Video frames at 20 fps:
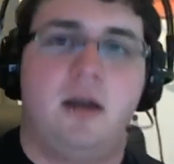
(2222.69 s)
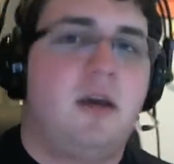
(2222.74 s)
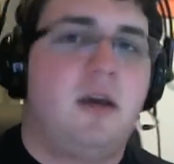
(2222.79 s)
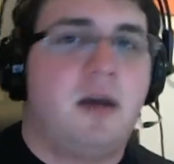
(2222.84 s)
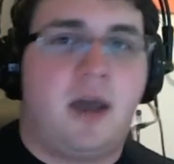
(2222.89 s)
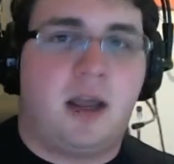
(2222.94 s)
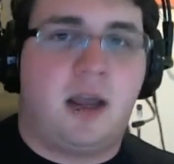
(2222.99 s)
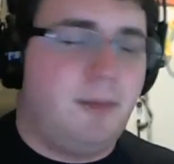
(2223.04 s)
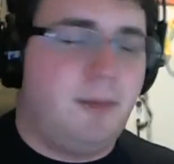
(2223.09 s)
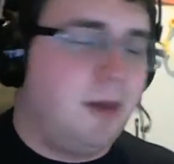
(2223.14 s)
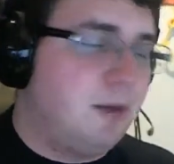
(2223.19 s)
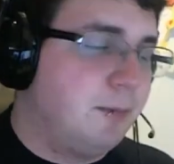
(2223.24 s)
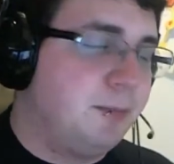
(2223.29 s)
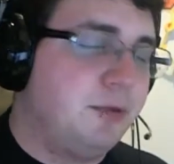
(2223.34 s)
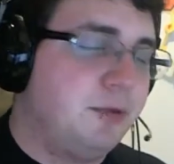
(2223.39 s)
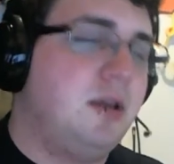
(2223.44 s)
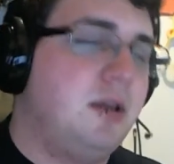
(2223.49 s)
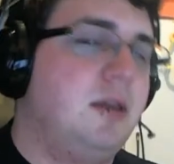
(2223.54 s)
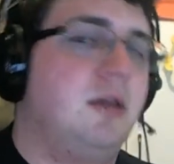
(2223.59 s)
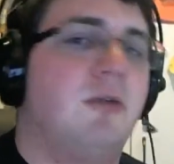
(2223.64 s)
I could be
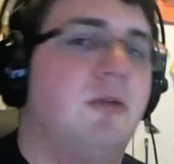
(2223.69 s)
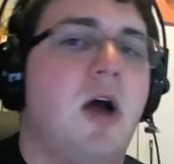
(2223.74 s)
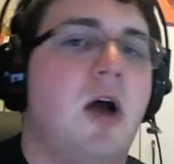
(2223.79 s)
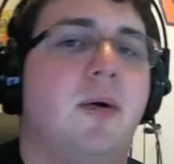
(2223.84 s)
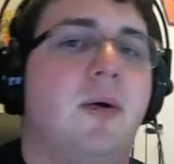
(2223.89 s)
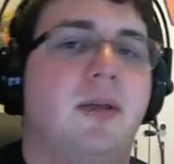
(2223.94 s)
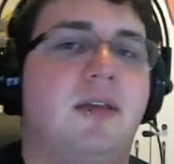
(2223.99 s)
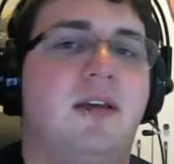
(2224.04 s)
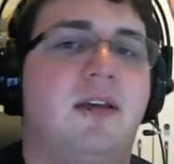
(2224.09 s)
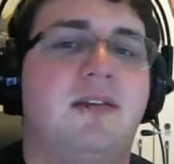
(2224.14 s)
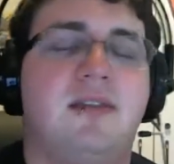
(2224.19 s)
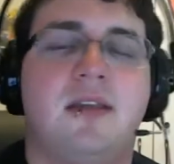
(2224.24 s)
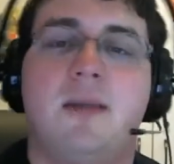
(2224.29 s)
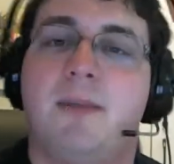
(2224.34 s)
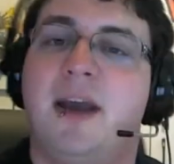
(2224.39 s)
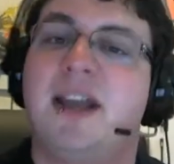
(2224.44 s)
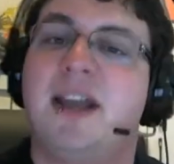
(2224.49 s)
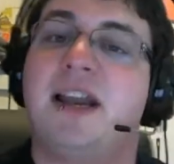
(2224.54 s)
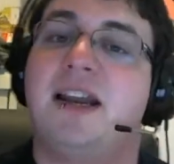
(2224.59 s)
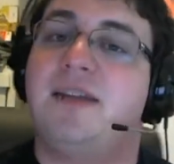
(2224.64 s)
completely wrong with this, and they
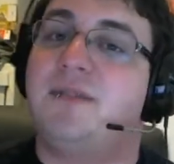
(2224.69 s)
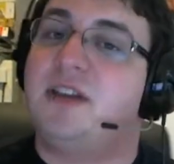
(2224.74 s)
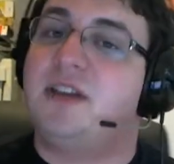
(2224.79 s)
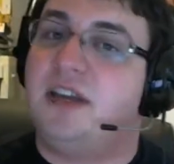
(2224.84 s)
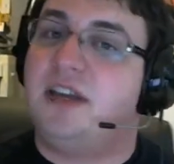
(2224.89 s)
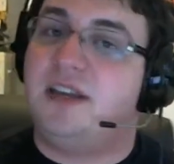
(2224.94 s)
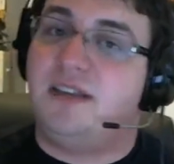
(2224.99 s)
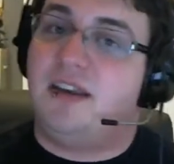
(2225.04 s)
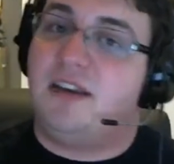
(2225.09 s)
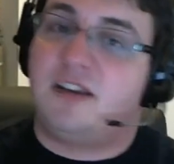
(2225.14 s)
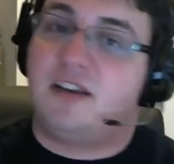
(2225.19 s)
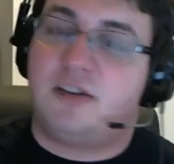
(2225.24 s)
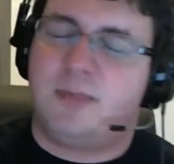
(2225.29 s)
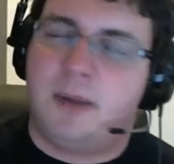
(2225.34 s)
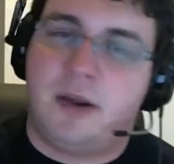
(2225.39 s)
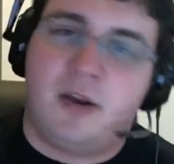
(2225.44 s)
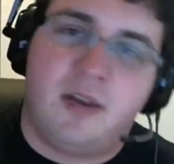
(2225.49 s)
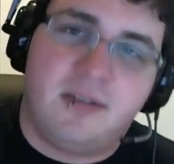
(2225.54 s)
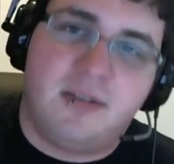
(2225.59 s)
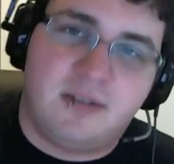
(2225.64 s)
might not even need the
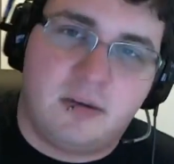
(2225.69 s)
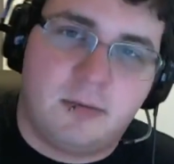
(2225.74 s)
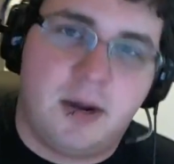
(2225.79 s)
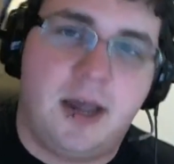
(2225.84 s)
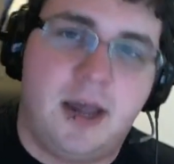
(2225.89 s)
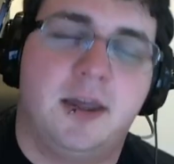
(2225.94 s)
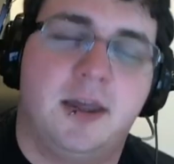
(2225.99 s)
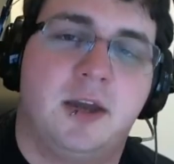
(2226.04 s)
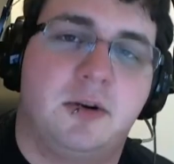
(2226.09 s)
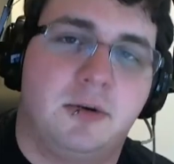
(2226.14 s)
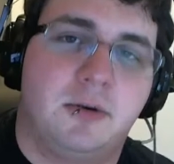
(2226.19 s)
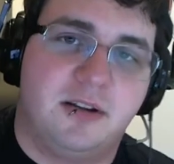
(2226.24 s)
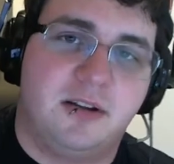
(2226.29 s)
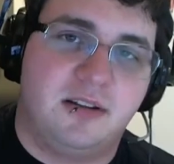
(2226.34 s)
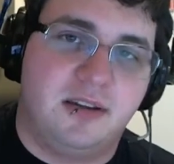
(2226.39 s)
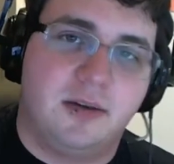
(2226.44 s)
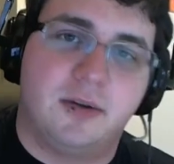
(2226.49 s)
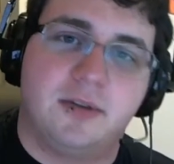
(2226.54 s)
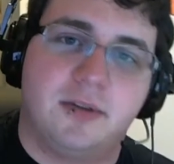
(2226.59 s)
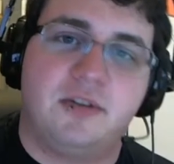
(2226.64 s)
experience at Raleigh in order to
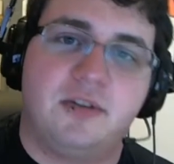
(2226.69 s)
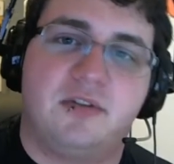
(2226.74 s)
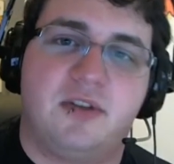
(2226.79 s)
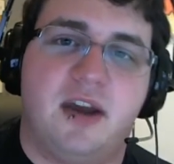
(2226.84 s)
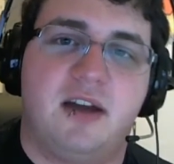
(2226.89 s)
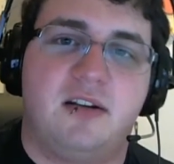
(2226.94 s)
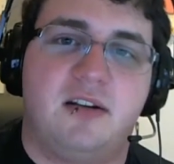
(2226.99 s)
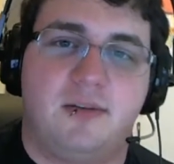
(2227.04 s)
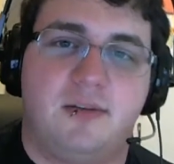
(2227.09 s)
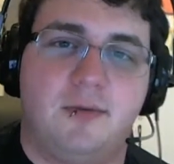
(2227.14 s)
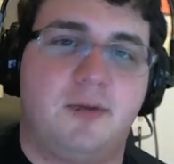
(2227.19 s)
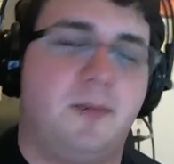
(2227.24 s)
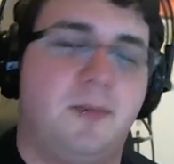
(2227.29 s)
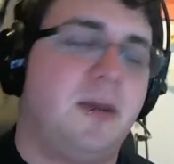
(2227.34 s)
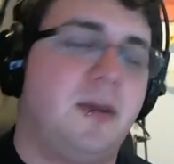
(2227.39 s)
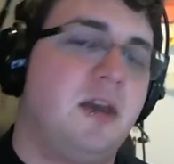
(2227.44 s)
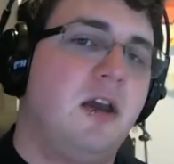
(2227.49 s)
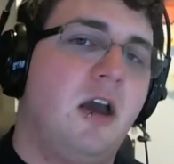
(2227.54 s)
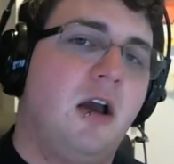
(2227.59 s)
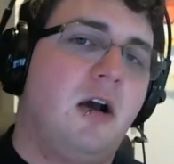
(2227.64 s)
deal with these strategies, which would
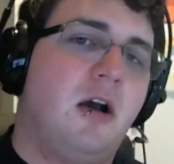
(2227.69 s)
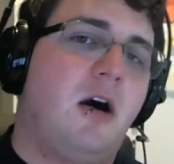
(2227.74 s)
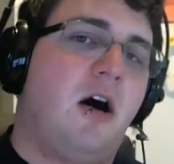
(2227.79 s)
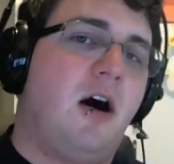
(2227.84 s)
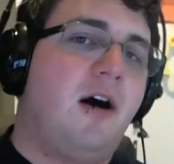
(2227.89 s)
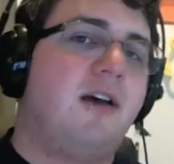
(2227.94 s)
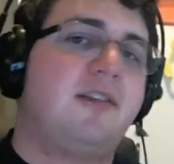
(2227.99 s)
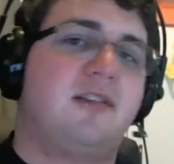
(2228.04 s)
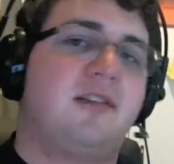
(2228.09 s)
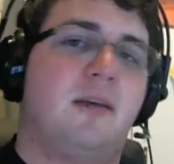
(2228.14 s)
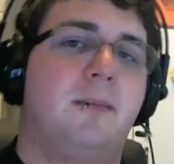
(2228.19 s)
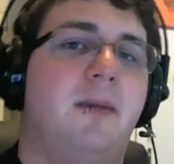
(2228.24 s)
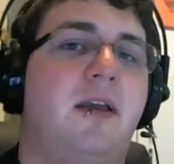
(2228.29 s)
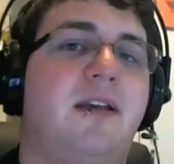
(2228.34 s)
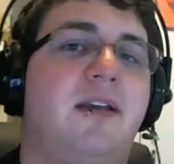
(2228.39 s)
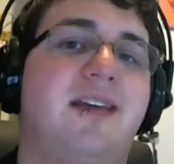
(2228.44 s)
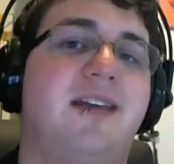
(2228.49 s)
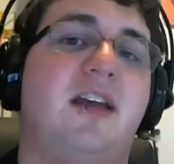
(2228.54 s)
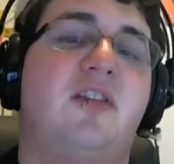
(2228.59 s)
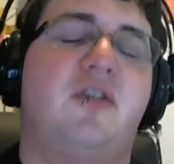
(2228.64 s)
be awesome because
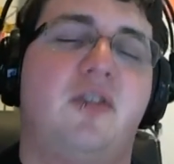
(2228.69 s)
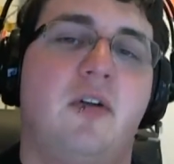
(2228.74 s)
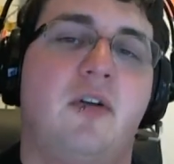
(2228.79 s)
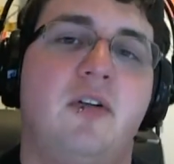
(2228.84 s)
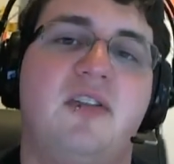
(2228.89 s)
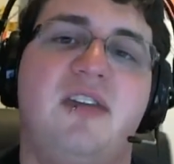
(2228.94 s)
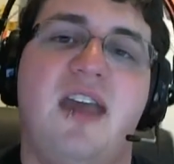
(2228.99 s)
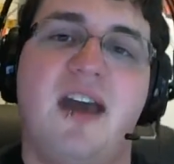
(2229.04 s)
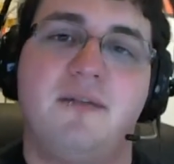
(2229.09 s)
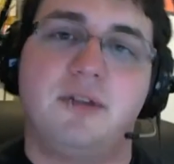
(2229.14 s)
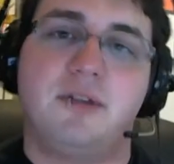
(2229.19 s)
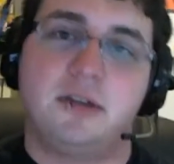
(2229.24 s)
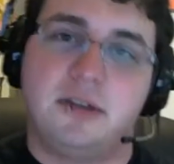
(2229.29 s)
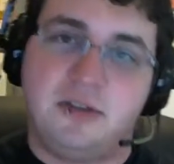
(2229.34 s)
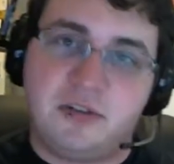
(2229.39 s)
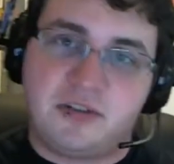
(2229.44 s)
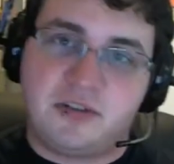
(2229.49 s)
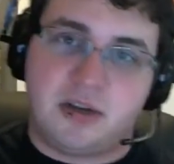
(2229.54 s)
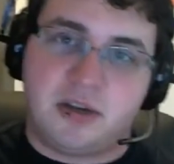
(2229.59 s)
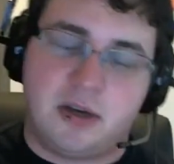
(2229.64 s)
that shows the
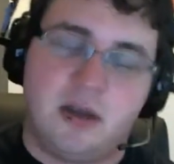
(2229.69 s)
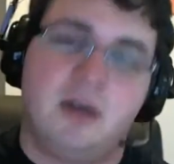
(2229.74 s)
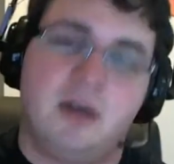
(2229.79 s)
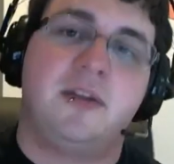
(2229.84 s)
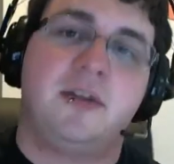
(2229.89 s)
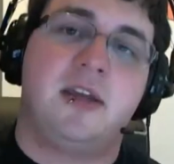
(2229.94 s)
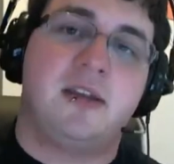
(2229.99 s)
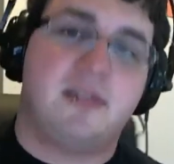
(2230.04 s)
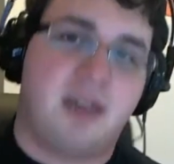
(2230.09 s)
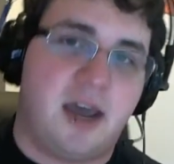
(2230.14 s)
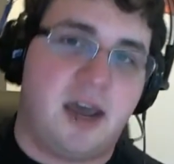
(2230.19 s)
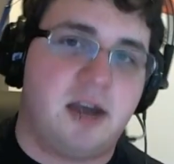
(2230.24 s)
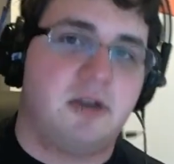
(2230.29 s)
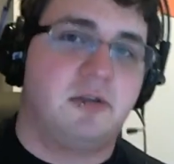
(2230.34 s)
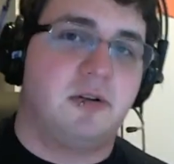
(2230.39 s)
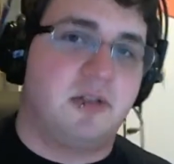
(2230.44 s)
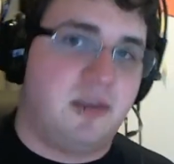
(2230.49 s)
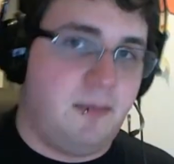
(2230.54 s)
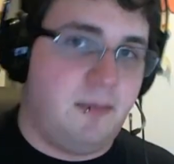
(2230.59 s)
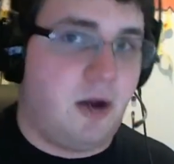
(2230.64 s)
evolution of the entire
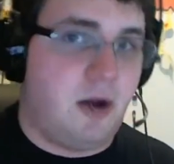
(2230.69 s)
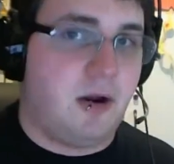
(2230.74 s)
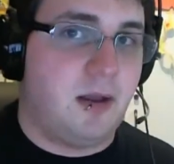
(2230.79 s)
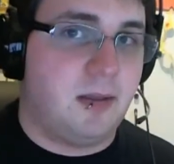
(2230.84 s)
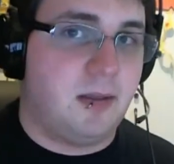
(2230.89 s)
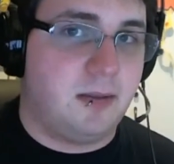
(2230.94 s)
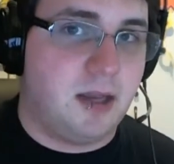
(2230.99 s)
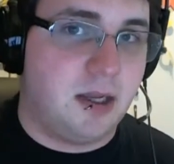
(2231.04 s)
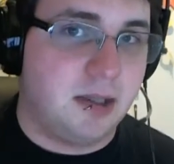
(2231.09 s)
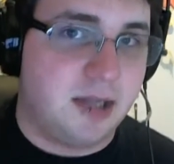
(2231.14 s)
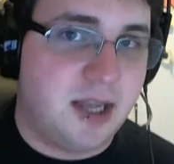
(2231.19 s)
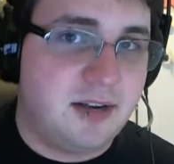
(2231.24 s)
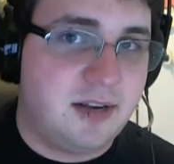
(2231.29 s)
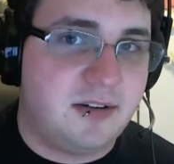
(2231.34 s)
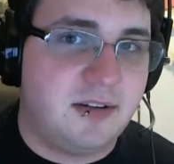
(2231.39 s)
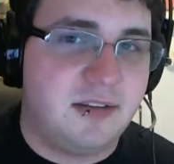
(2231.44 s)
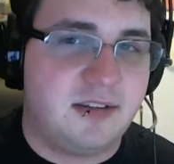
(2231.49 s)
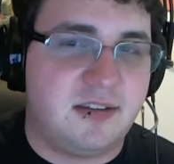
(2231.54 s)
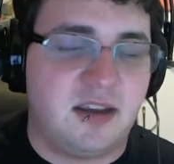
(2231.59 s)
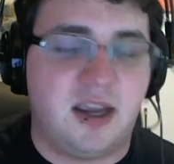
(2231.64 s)
North American League of
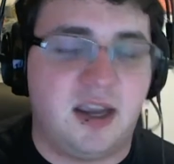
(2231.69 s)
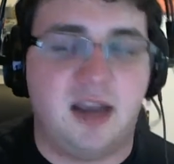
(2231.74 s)
Legends scene,